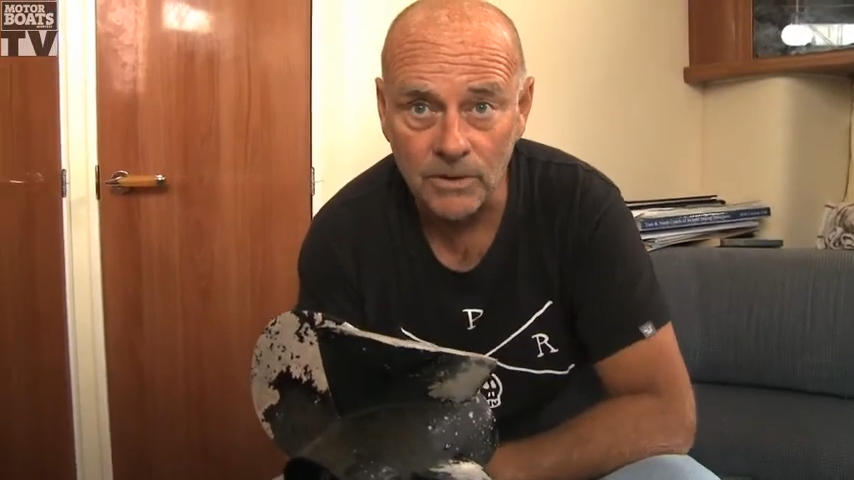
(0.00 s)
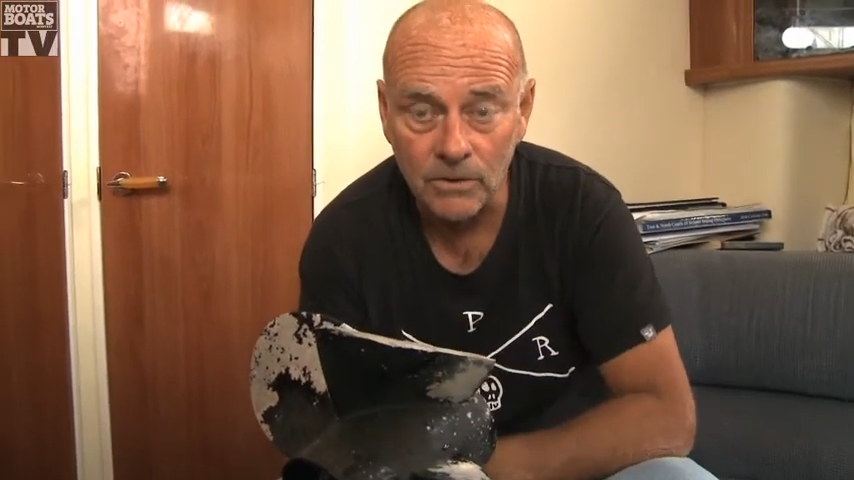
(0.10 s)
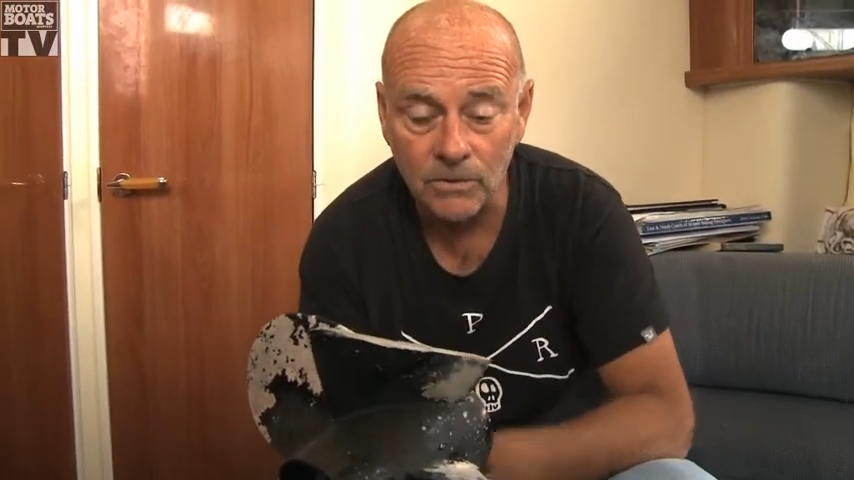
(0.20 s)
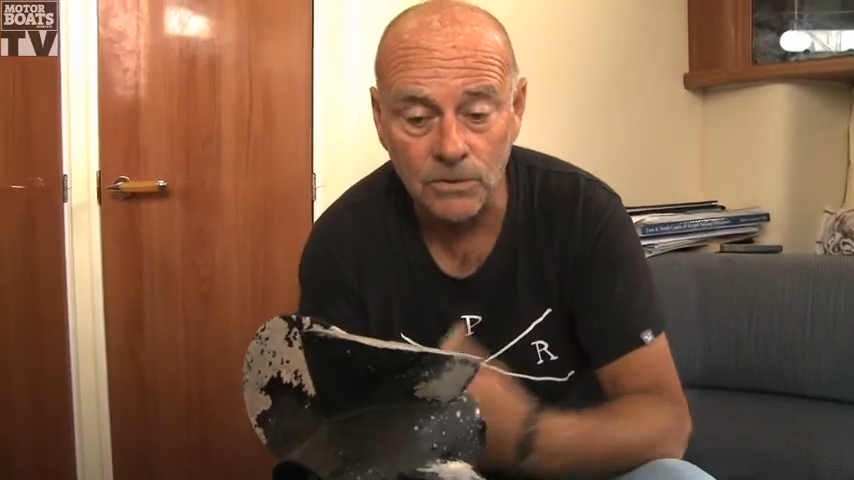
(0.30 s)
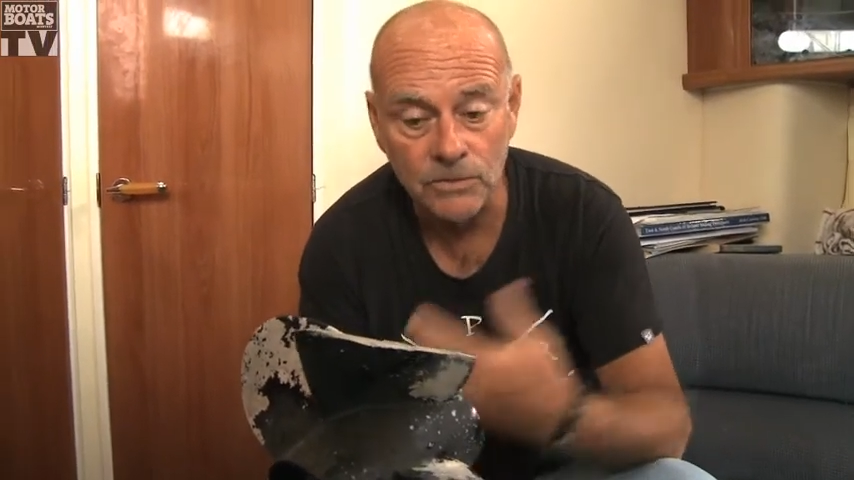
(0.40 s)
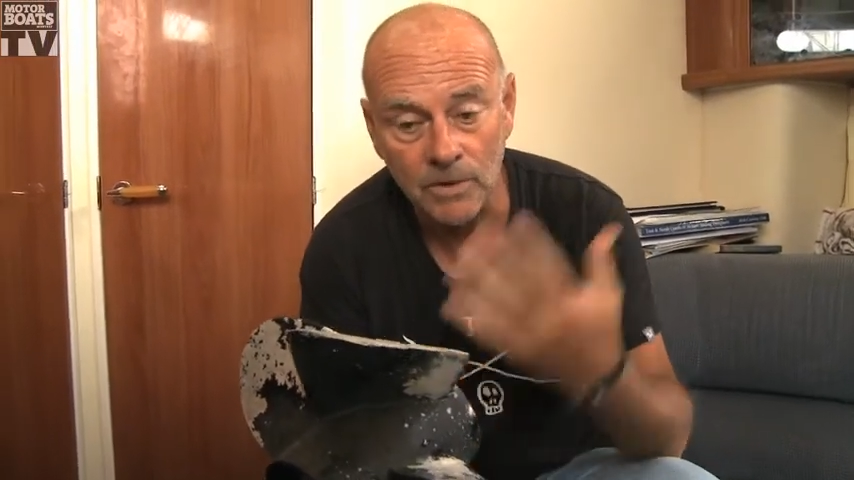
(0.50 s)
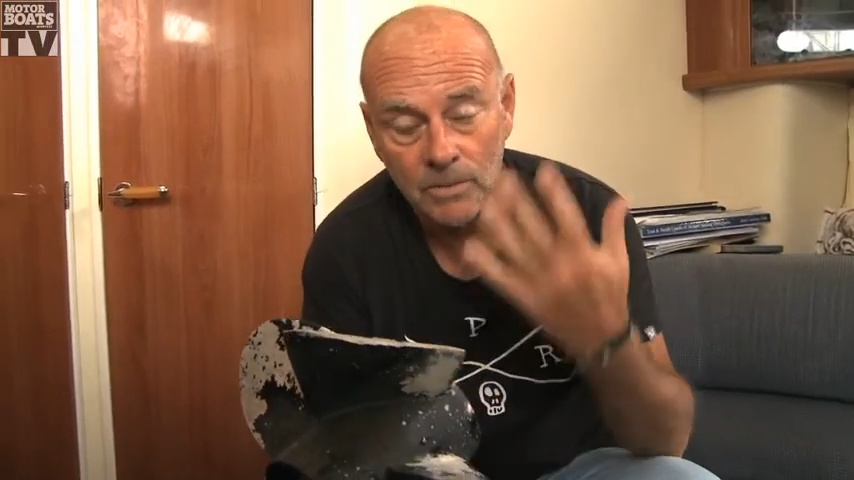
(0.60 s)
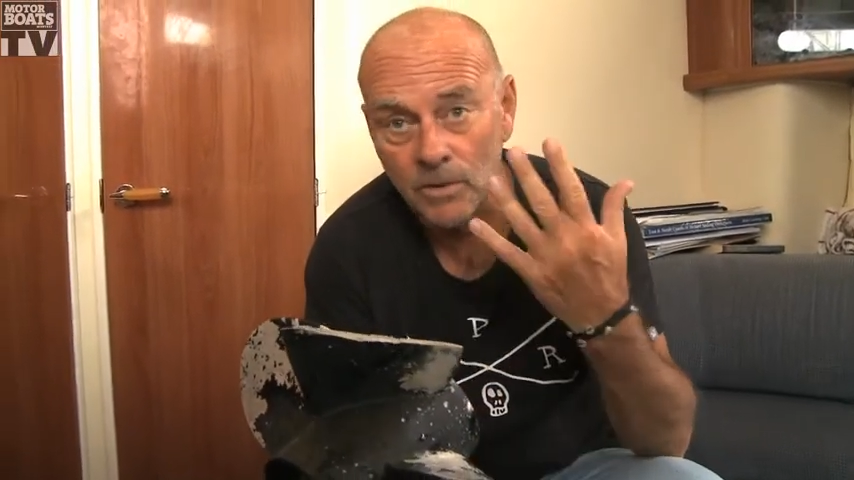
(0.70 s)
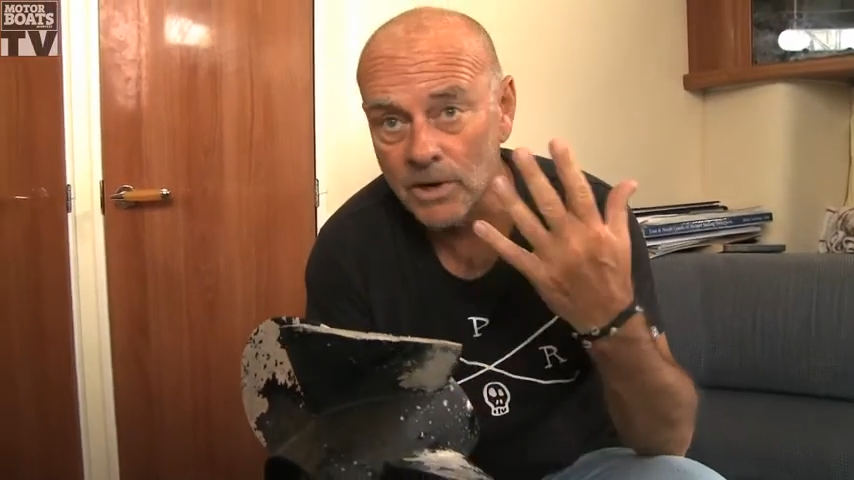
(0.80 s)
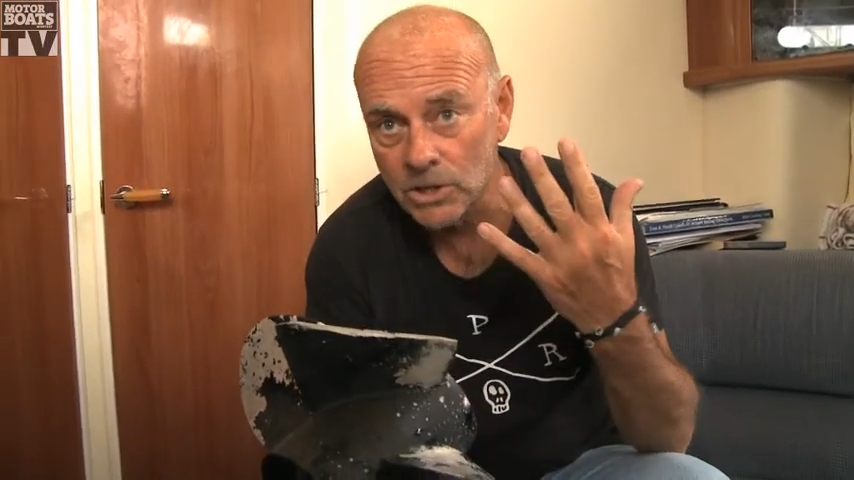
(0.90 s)
and of course
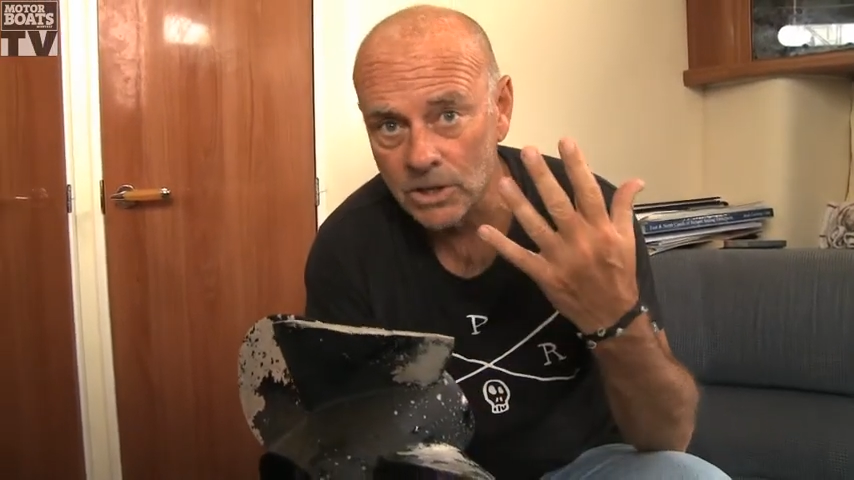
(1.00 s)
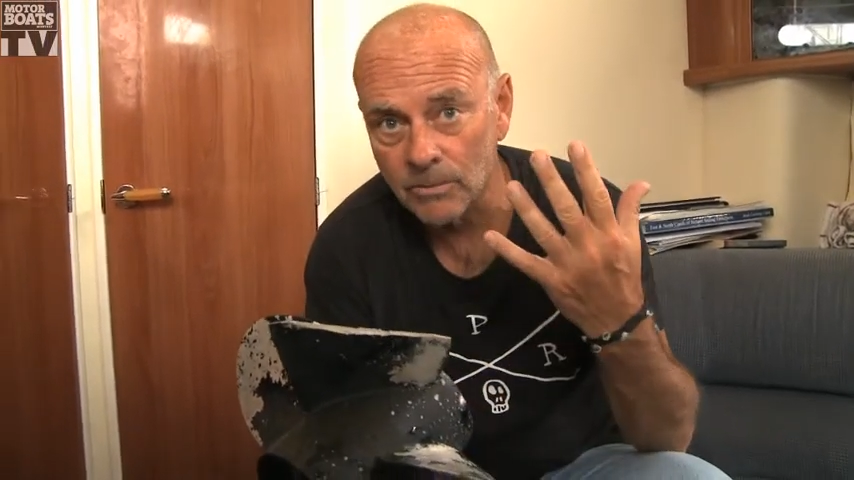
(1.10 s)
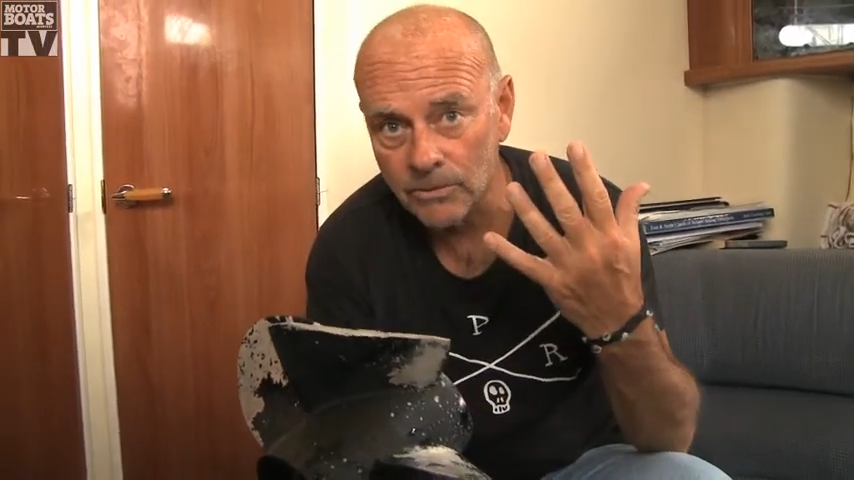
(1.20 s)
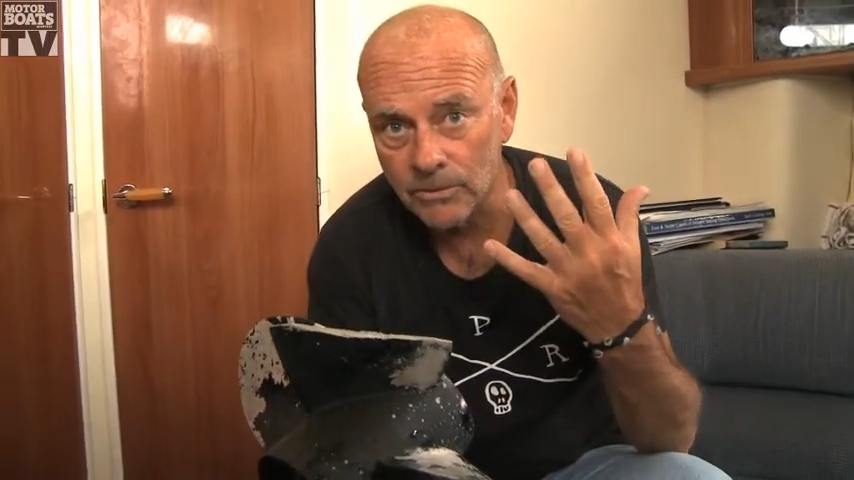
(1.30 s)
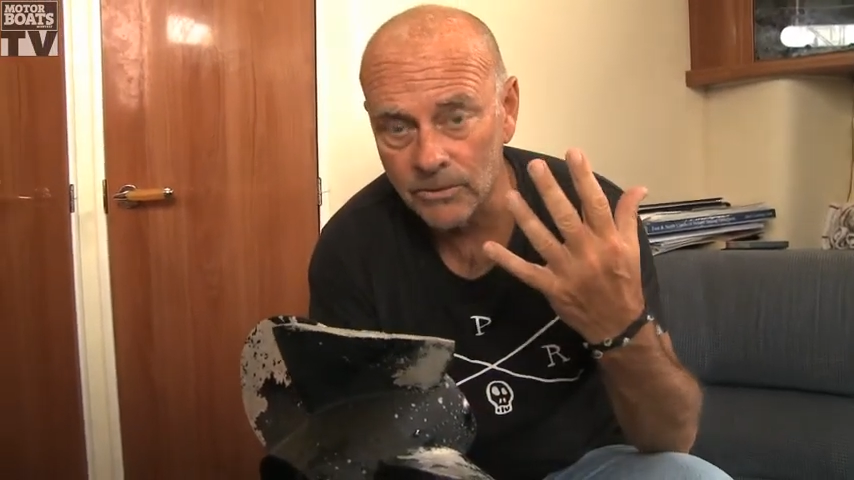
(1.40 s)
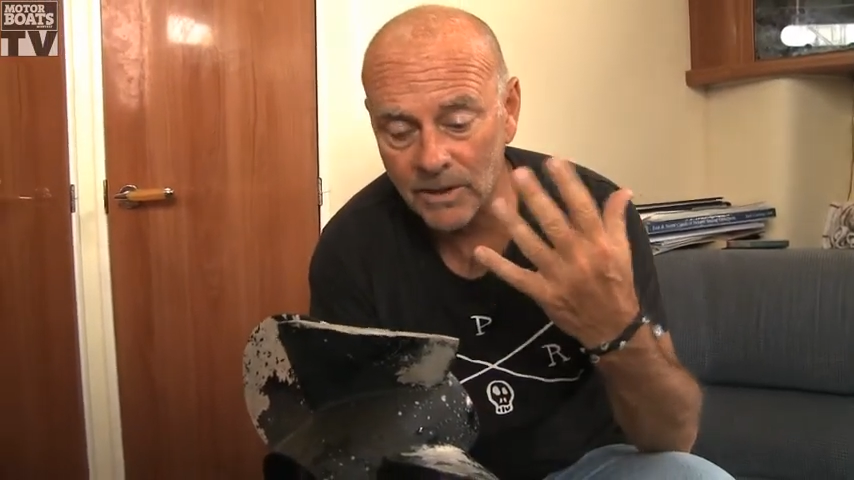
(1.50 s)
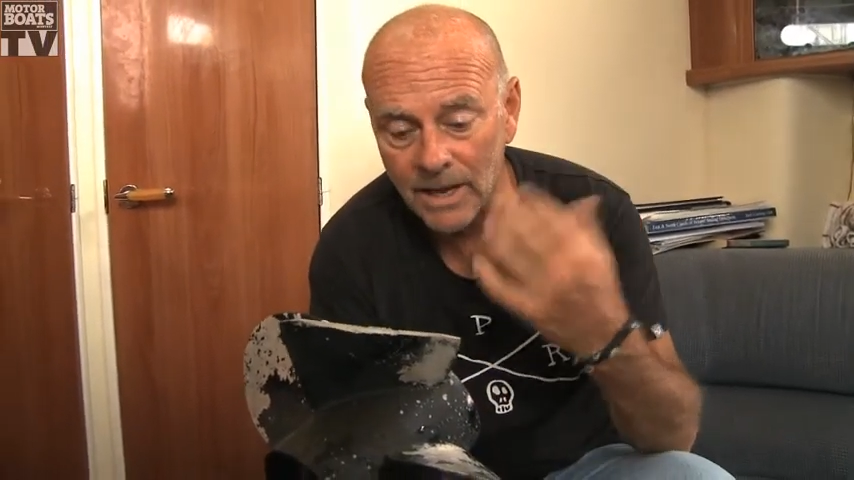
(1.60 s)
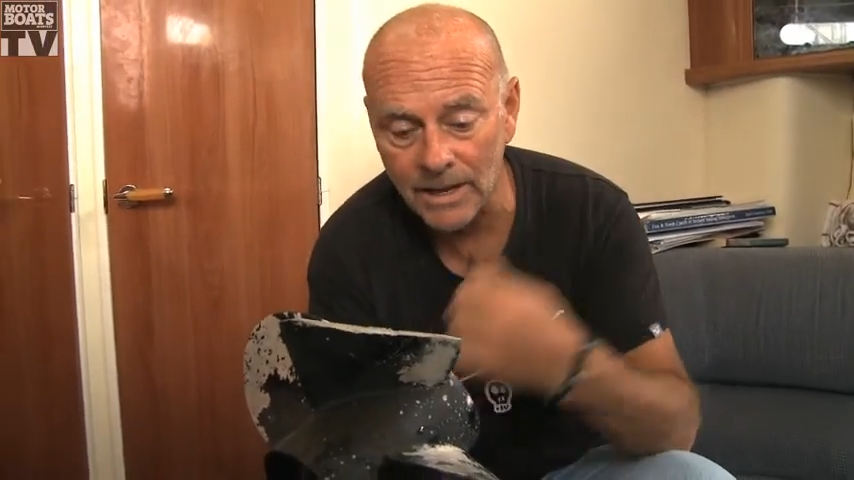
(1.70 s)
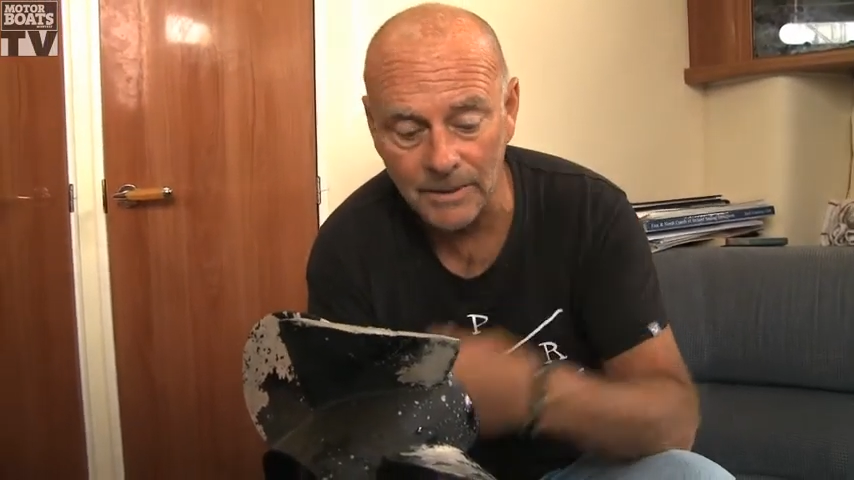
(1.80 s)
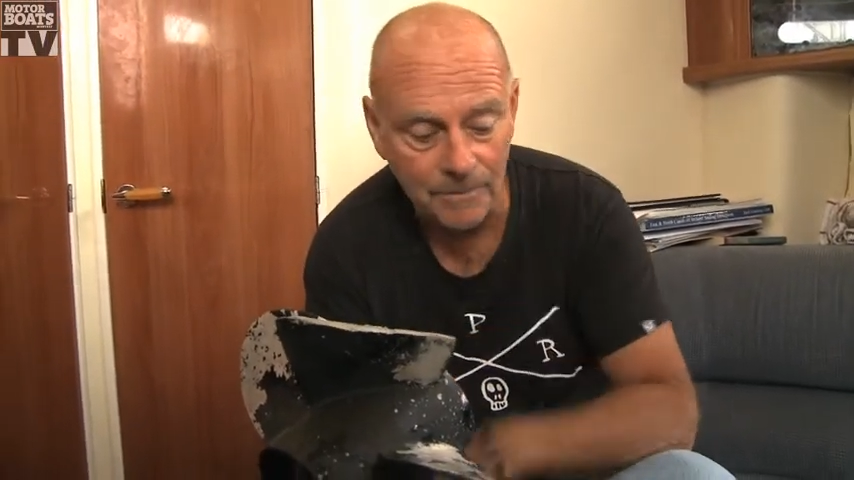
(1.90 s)
vibration up through the
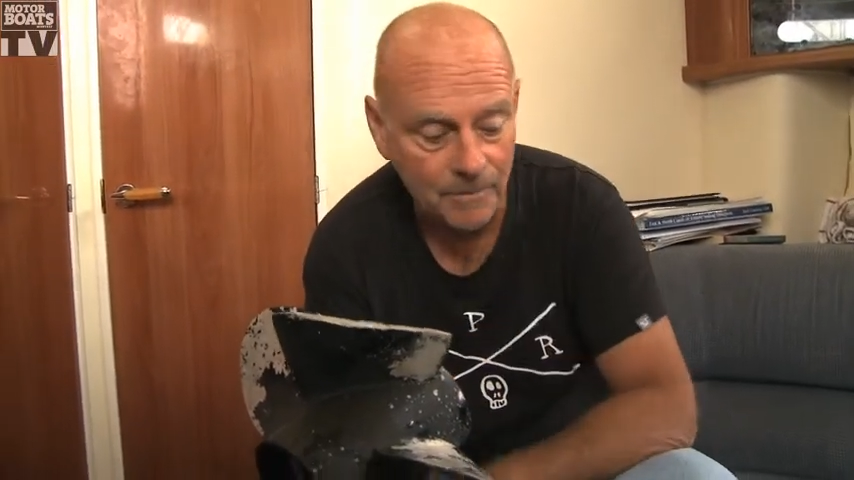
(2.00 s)
leg.